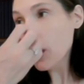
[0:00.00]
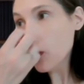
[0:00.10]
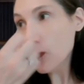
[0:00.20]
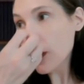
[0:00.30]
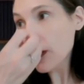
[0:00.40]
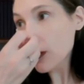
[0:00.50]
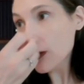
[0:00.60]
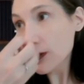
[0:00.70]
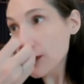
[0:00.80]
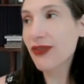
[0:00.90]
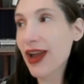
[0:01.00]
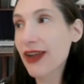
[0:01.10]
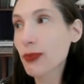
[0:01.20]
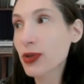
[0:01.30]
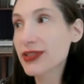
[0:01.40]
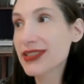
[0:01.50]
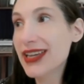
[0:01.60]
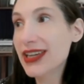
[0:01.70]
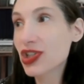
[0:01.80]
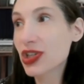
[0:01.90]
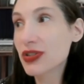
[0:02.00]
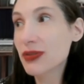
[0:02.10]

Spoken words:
Or if I have a presentation